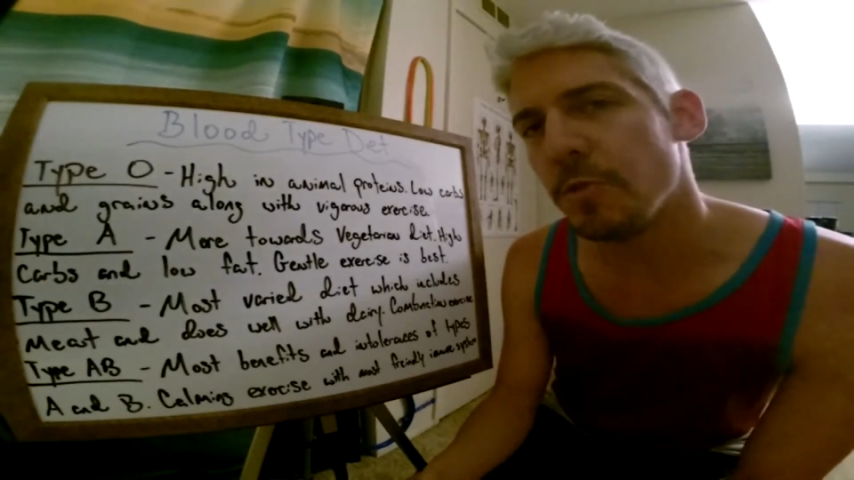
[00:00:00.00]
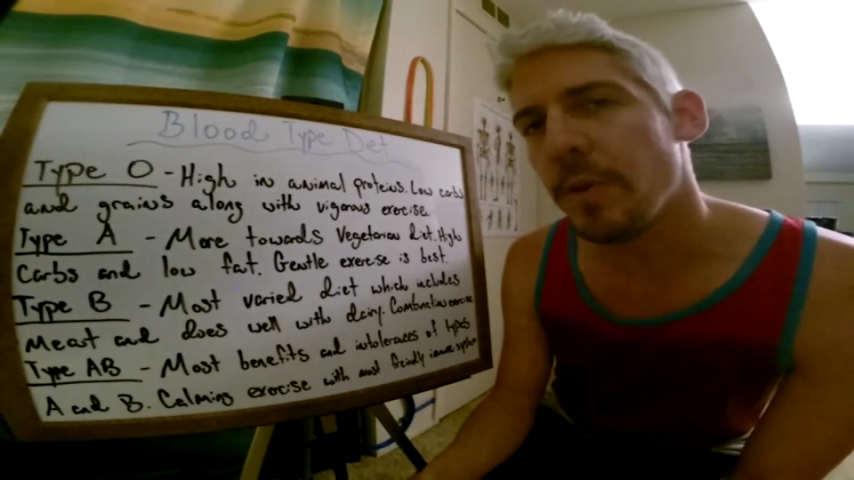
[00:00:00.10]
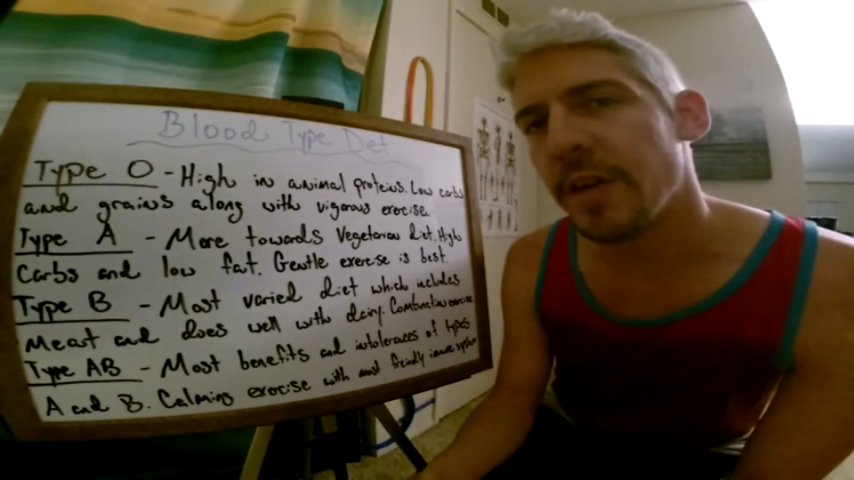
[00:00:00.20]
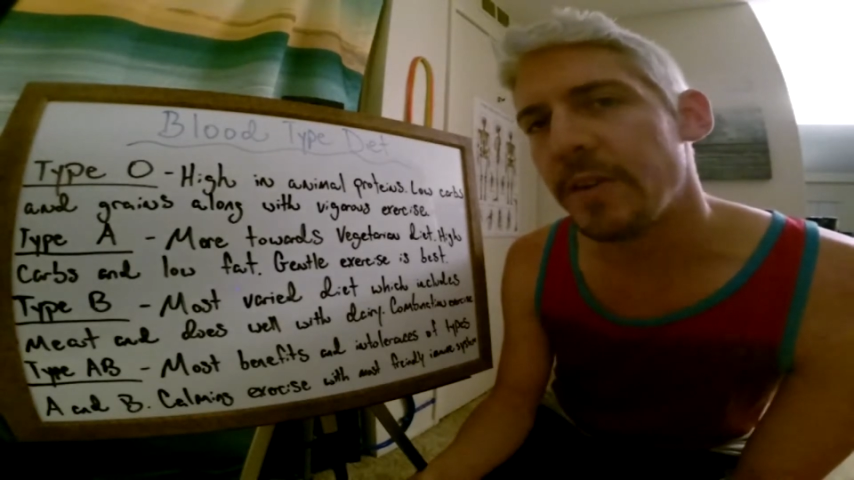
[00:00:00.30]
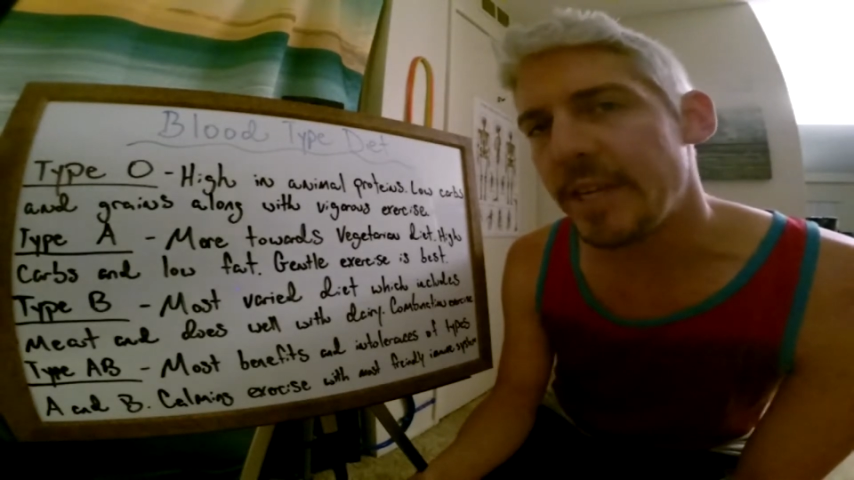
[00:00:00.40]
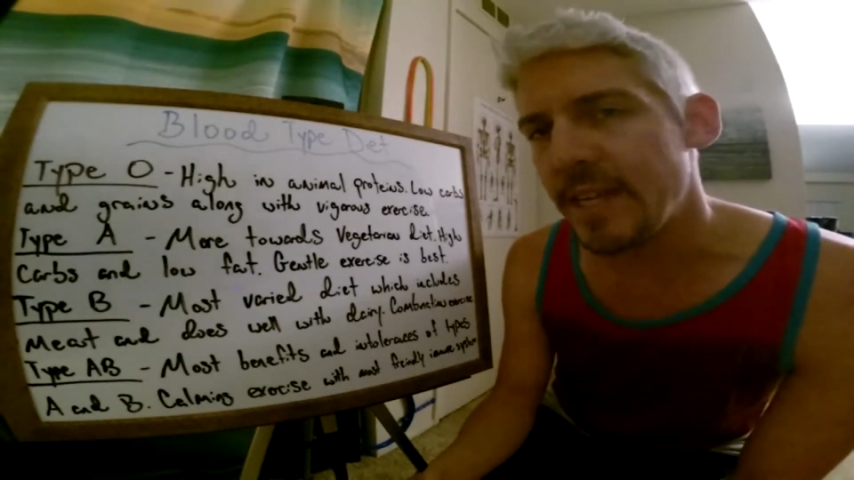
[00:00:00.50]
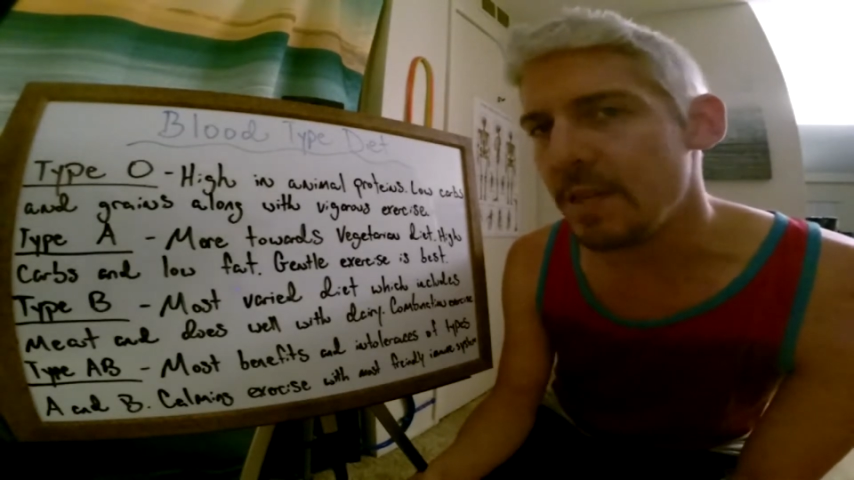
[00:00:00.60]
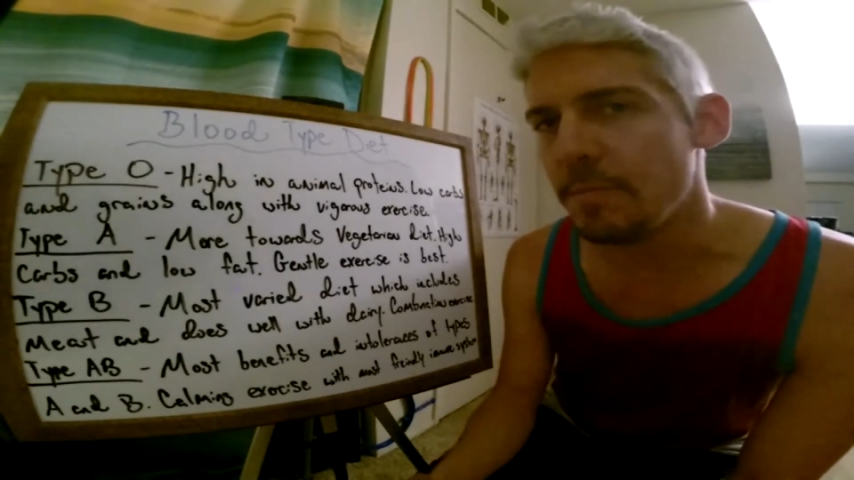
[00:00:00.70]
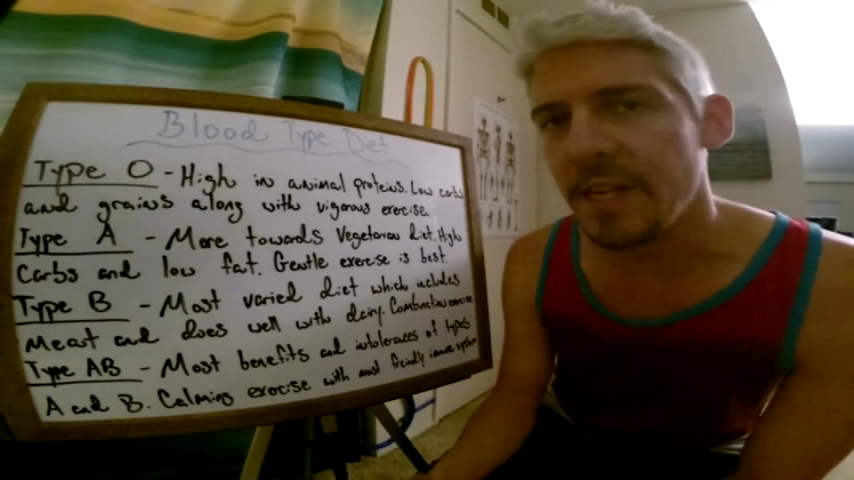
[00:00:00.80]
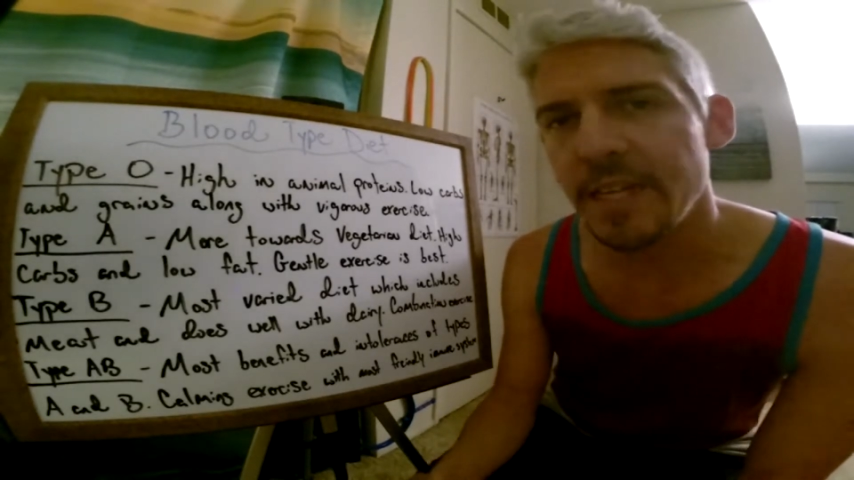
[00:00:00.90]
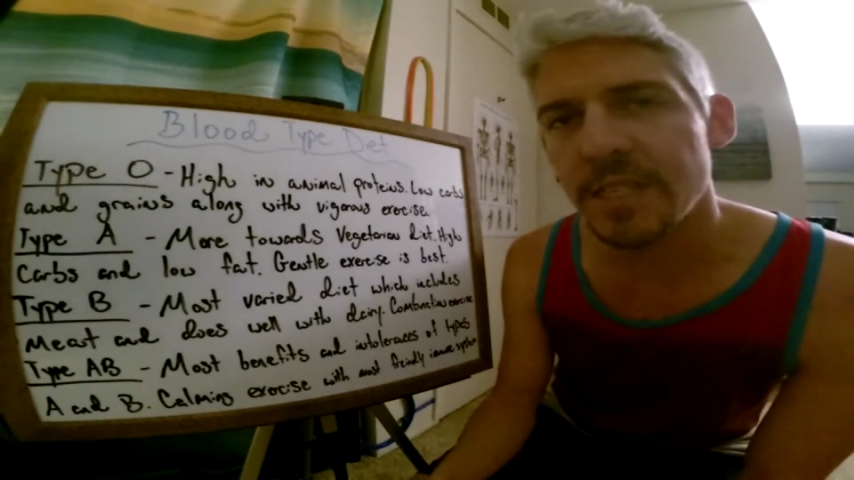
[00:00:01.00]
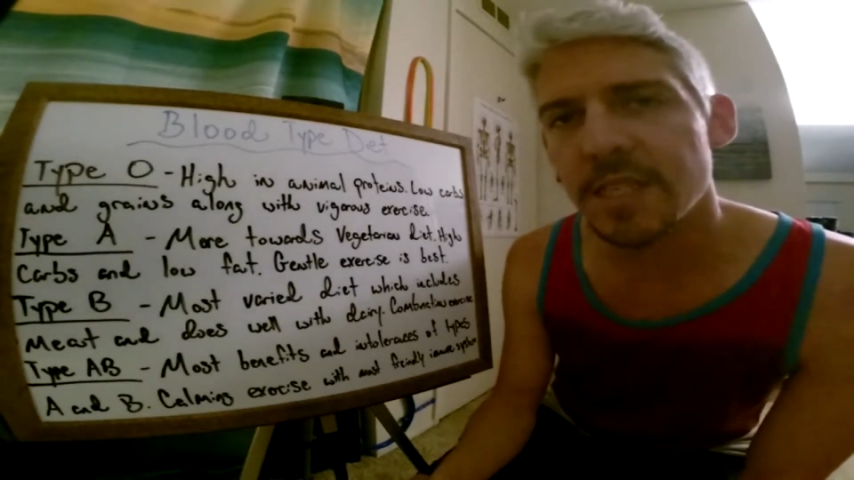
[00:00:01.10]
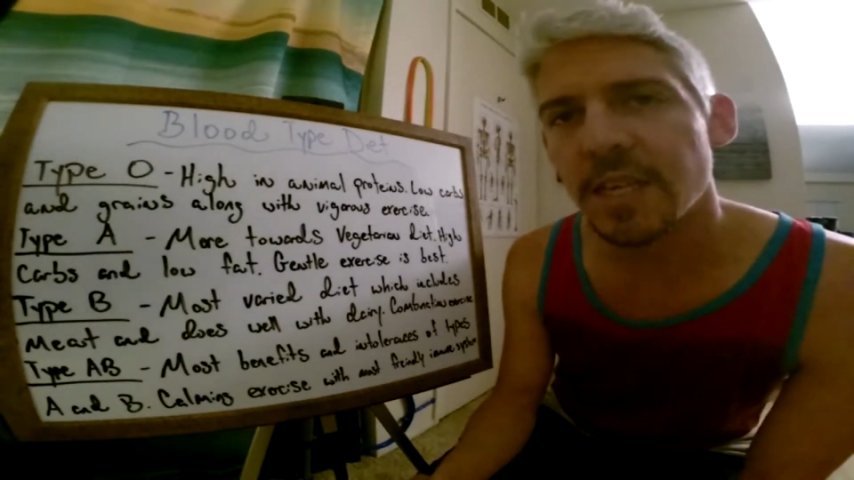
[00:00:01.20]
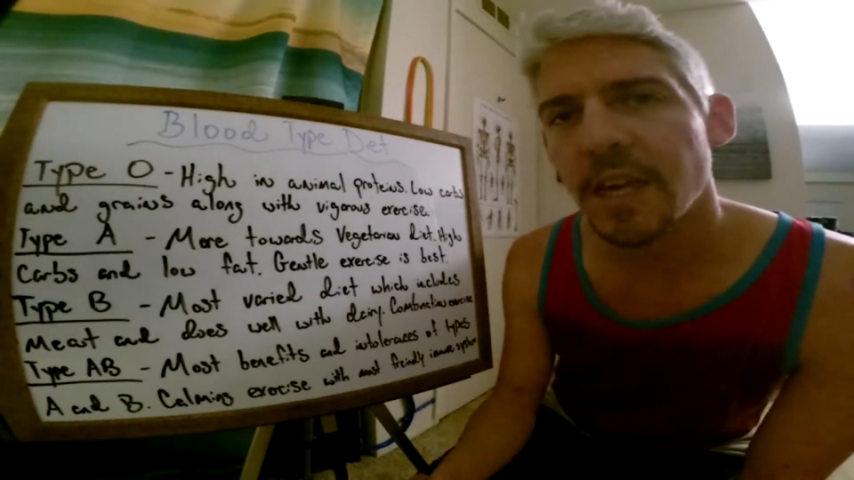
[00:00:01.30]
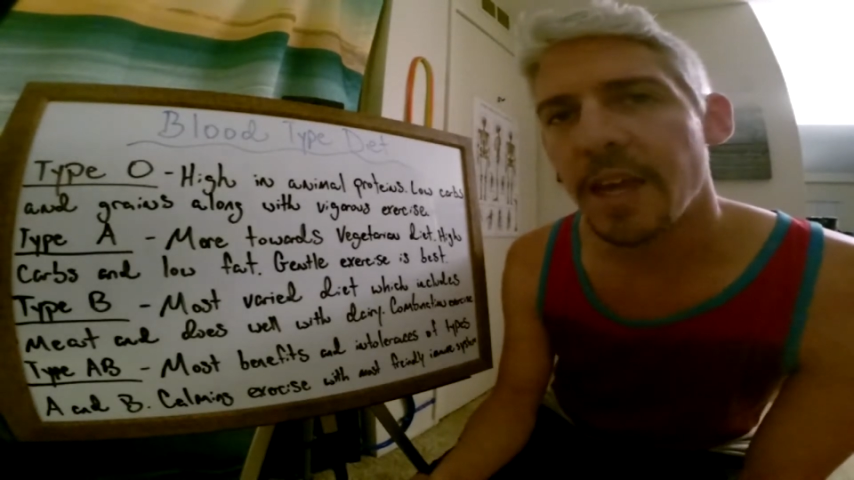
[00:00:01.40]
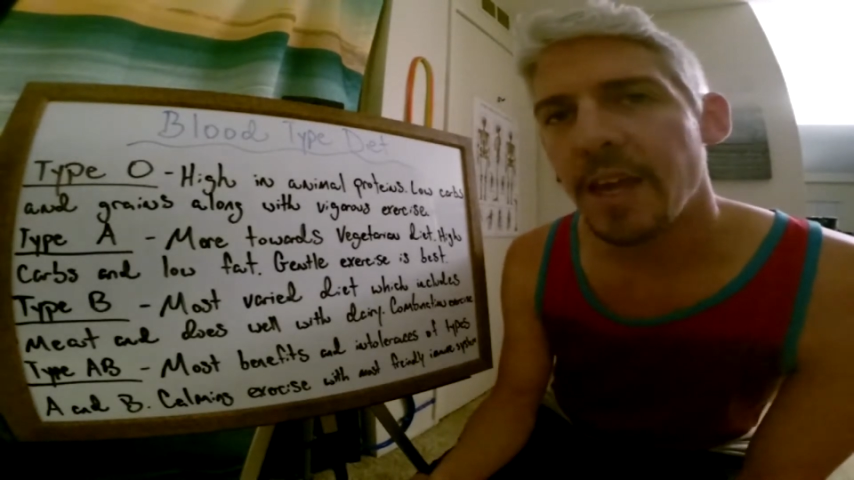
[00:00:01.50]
better eating meats,